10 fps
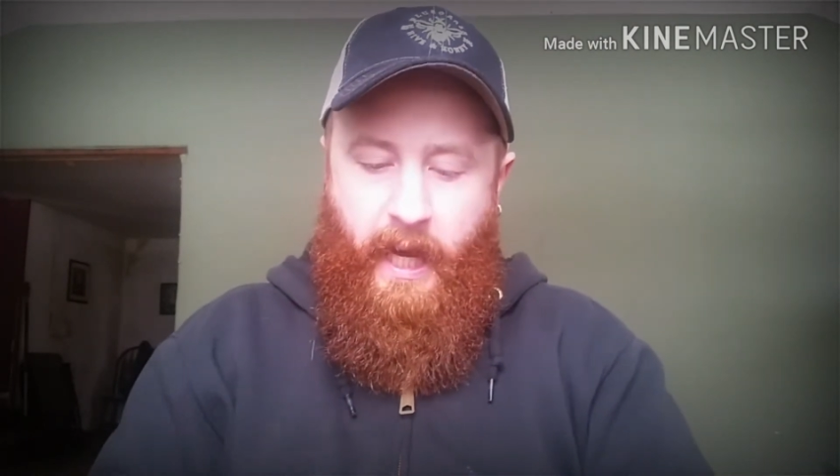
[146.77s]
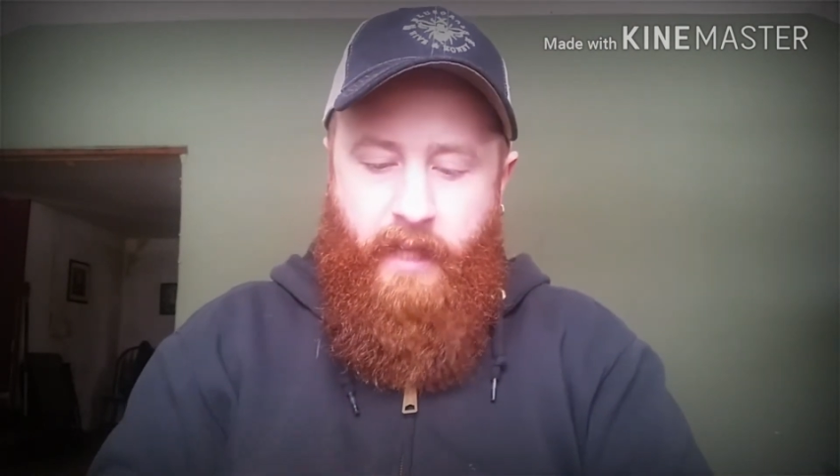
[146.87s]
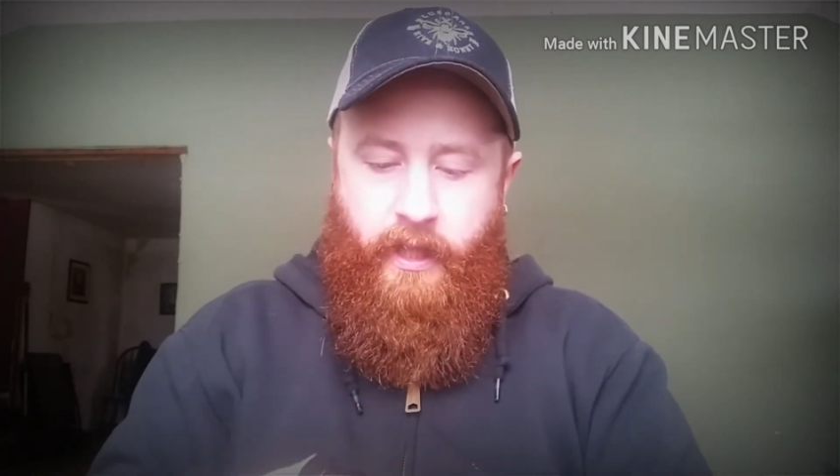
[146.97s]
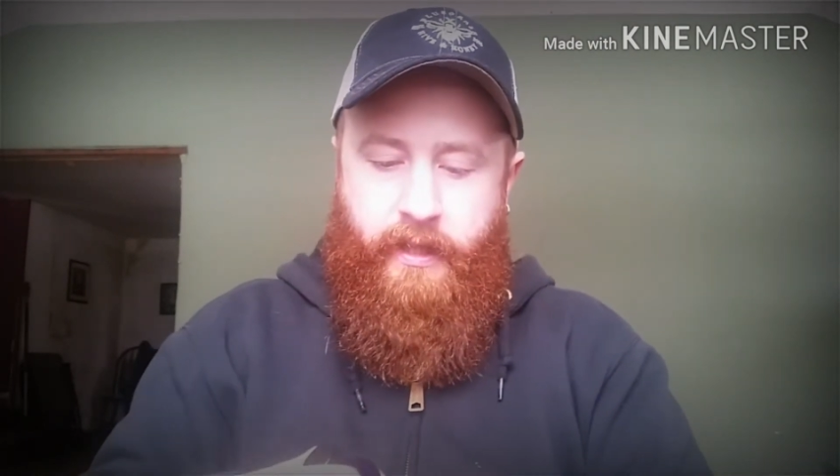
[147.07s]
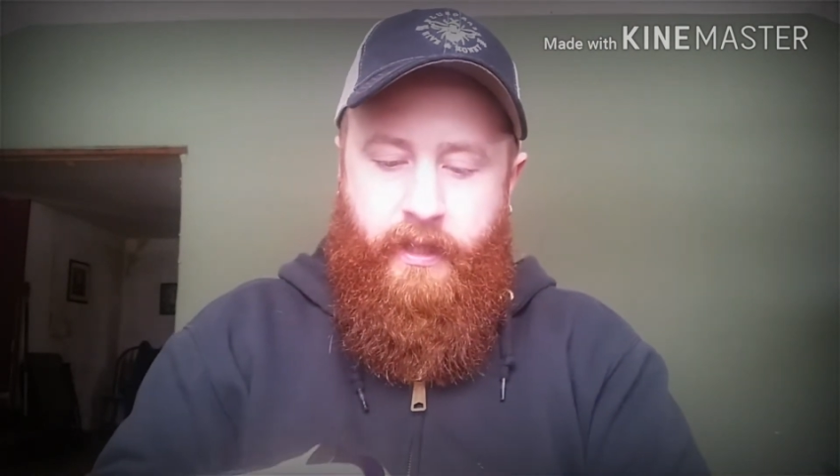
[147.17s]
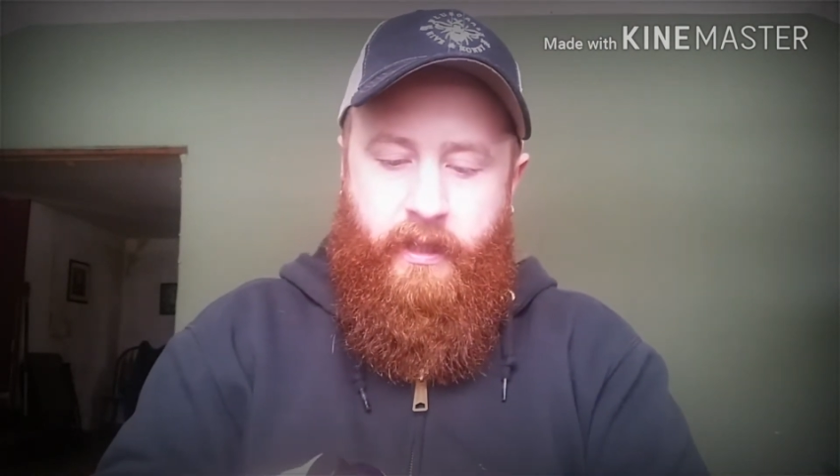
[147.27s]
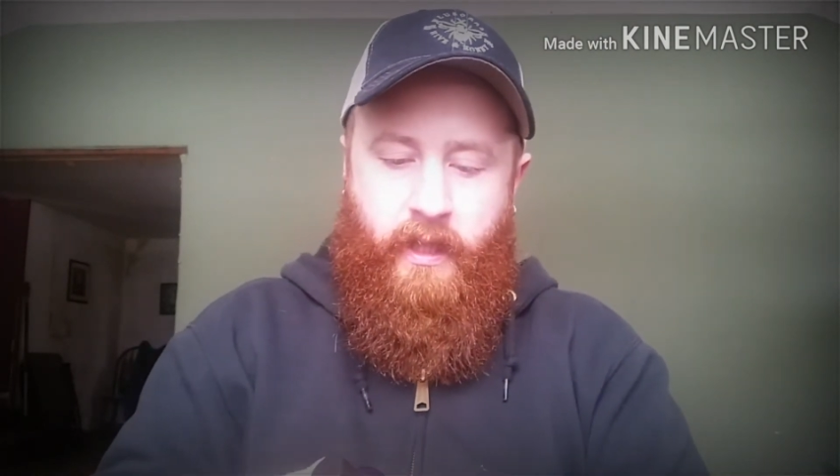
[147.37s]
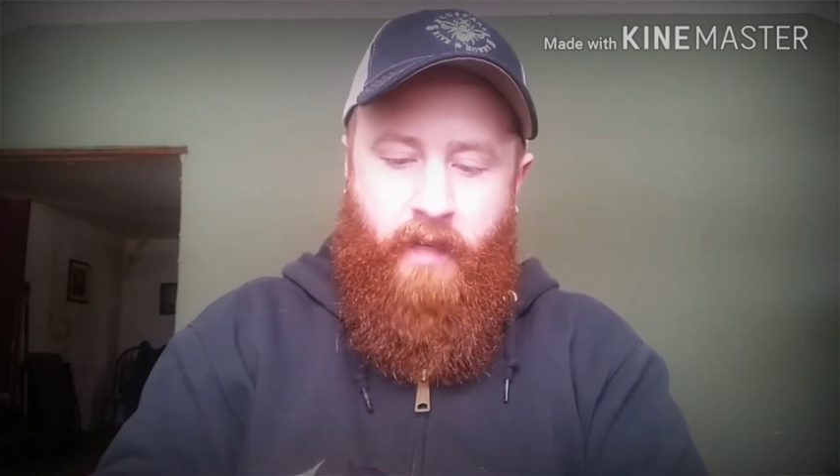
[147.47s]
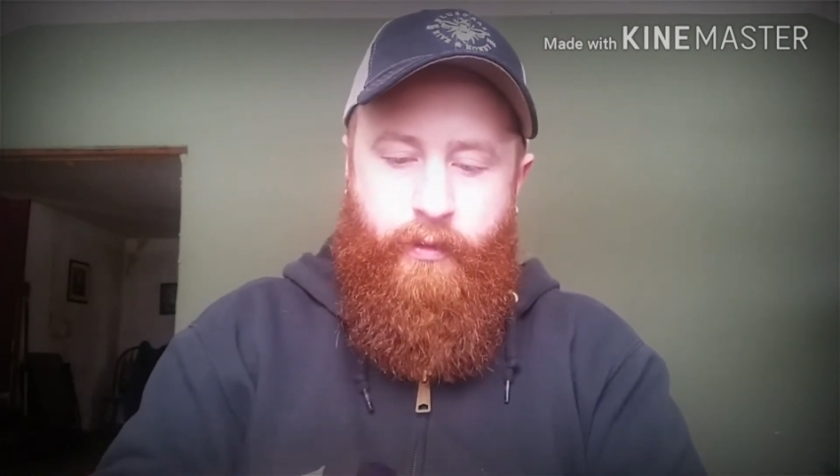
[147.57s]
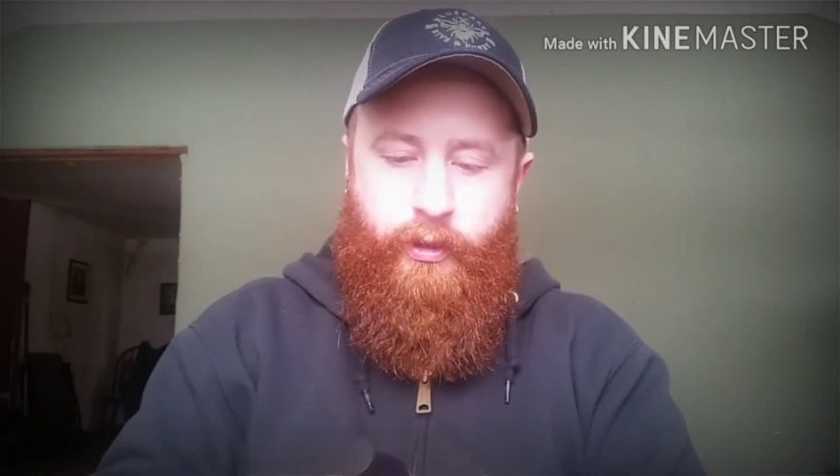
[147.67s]
I like
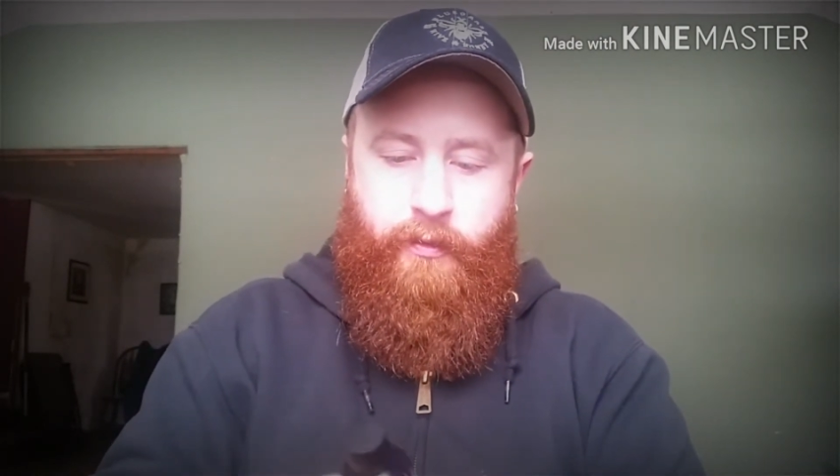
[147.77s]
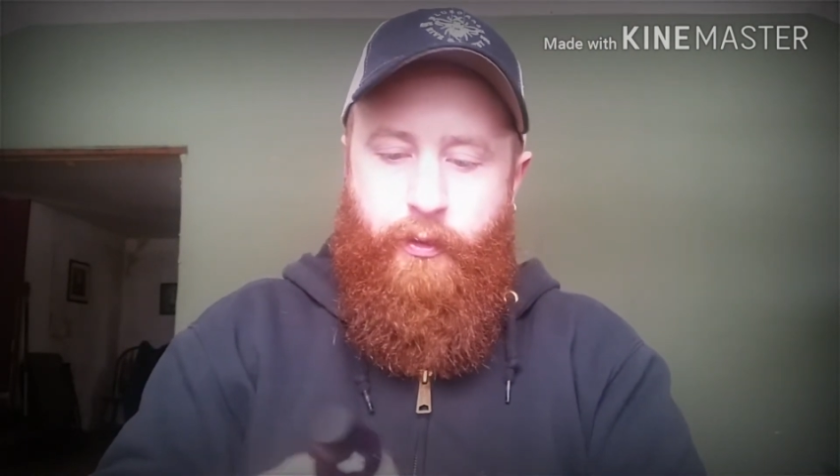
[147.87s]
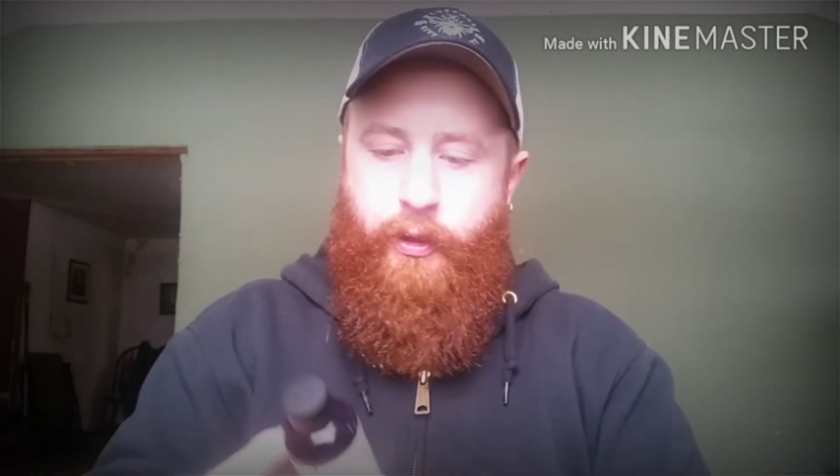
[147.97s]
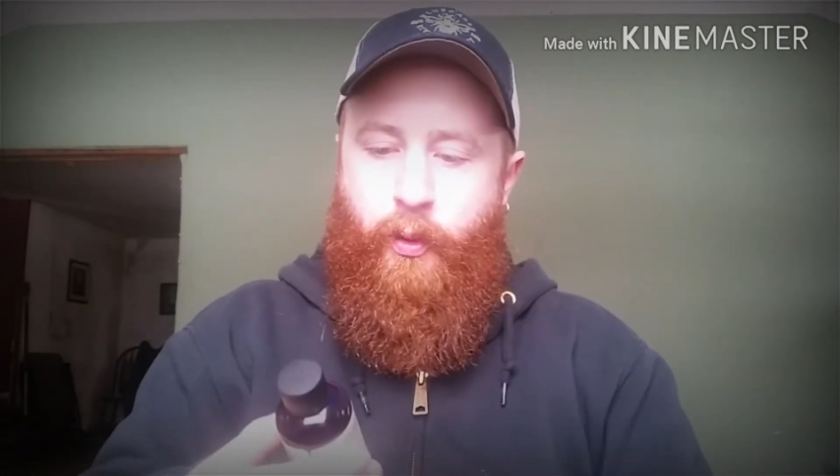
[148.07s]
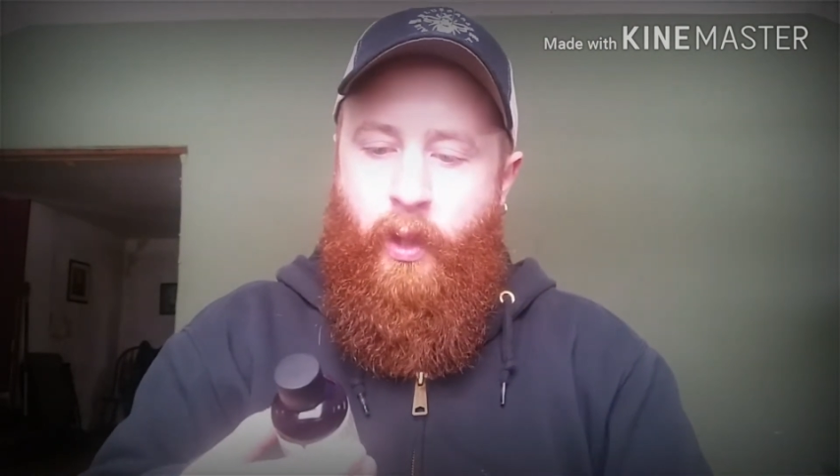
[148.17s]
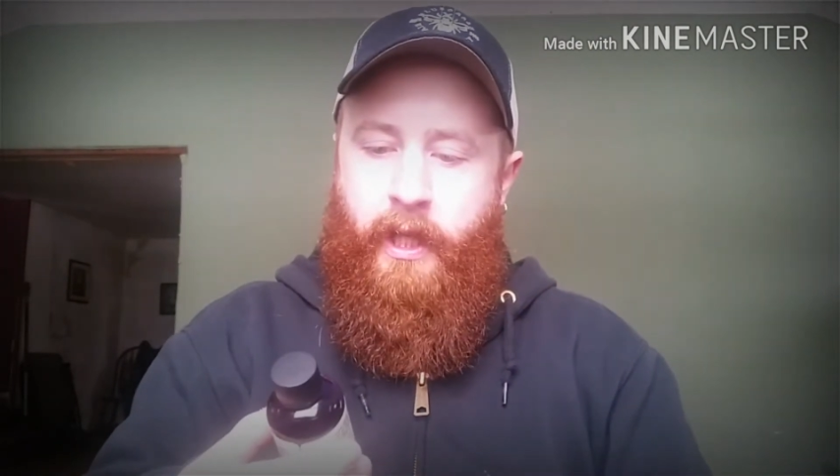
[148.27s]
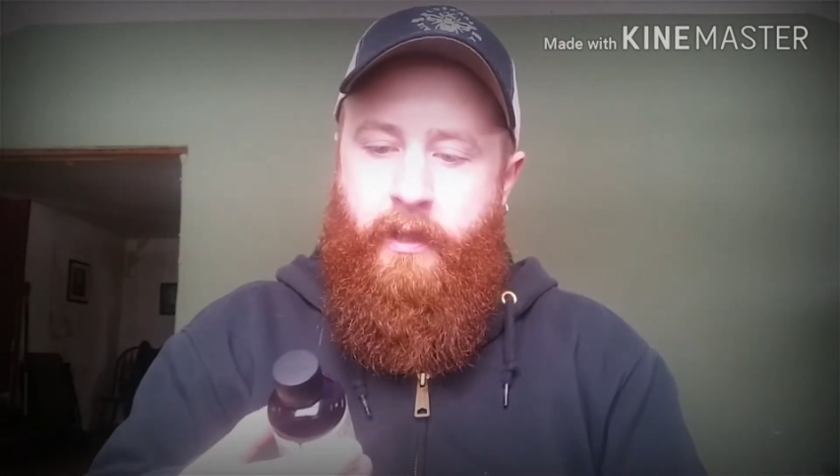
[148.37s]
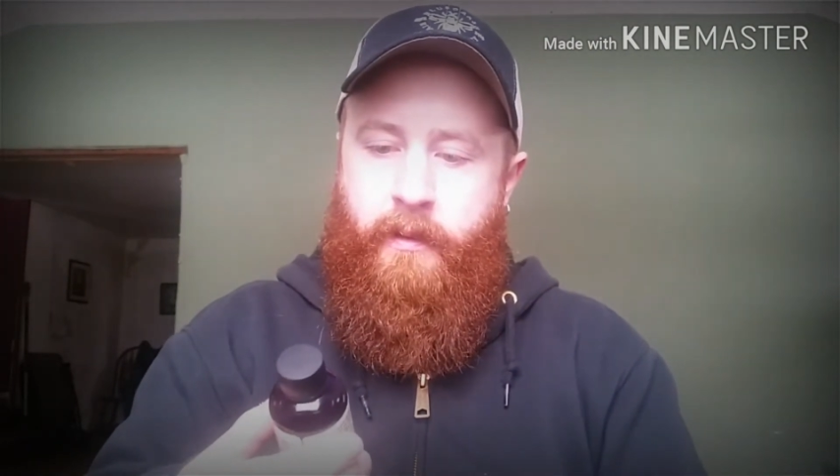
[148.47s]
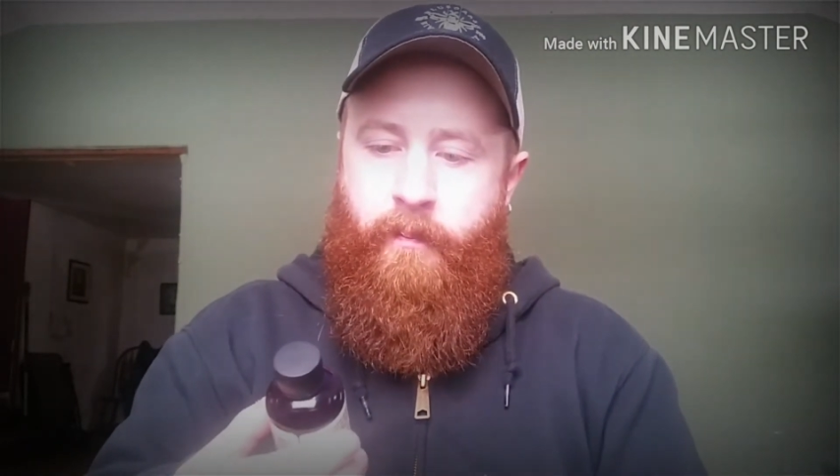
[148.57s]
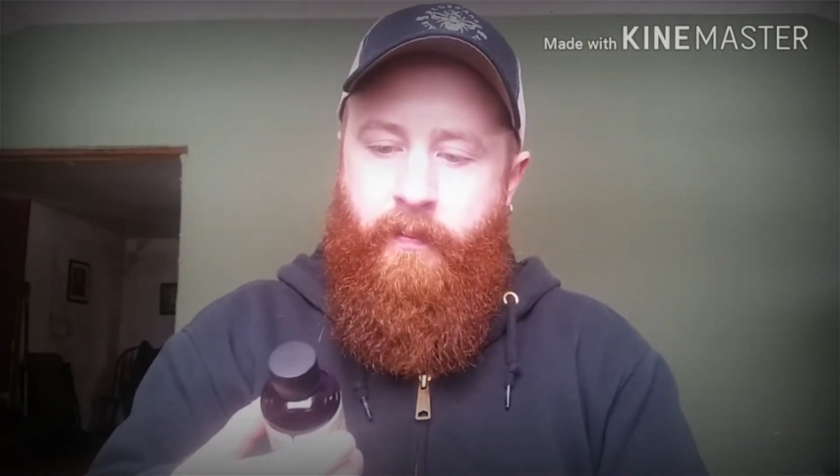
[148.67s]
it. I've used it for a little
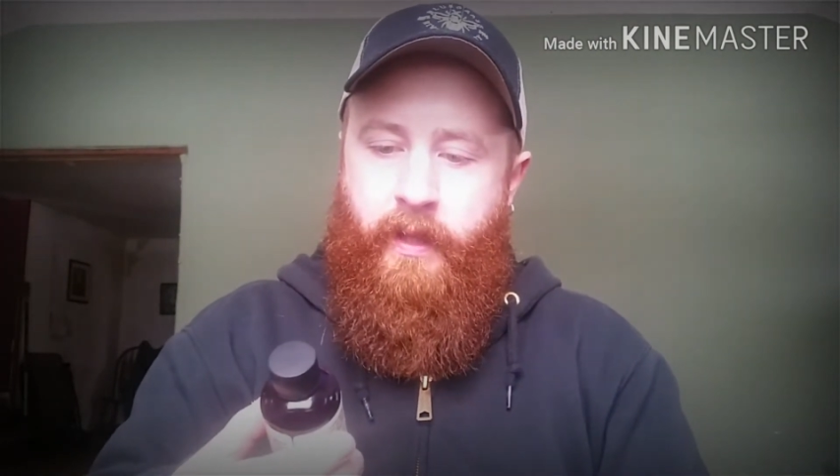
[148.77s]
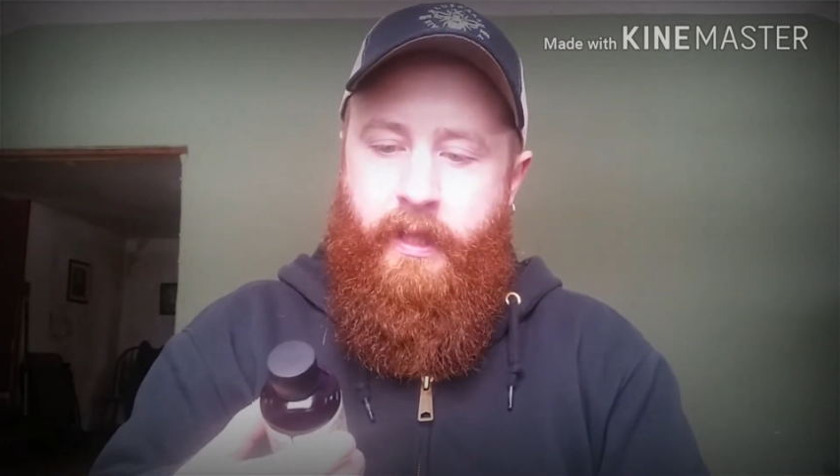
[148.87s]
while.